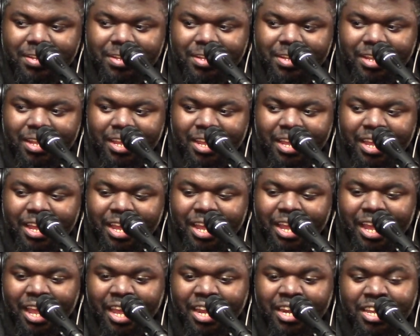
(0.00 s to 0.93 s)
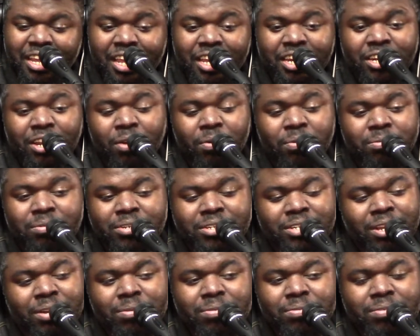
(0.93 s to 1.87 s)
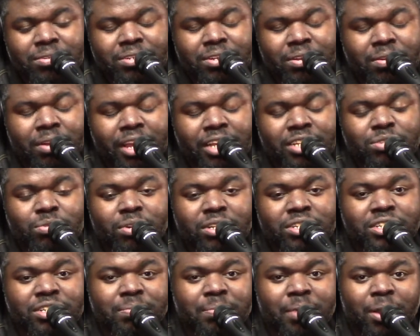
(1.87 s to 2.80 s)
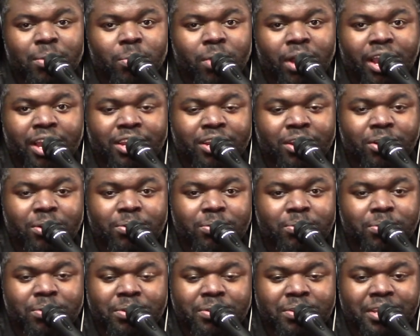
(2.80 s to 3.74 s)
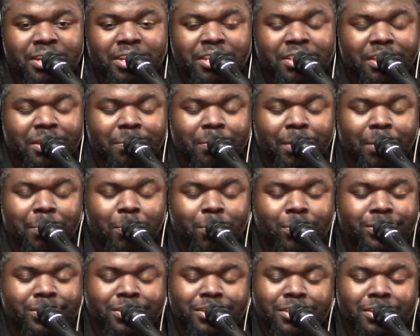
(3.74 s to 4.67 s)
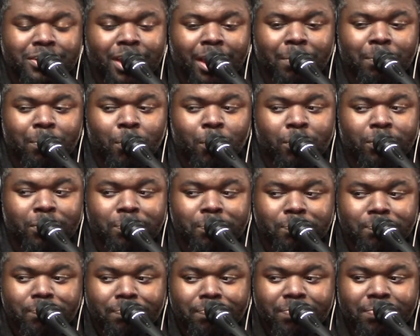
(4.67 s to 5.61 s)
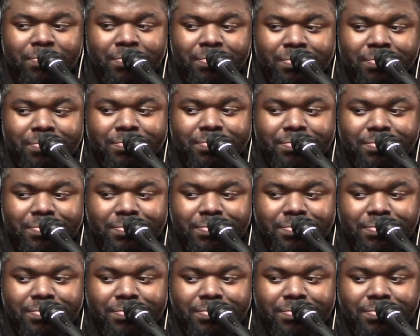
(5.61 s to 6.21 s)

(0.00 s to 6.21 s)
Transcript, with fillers: and again, don't don't don't ask questions about why I know anything about poisons. It's not important. Okay.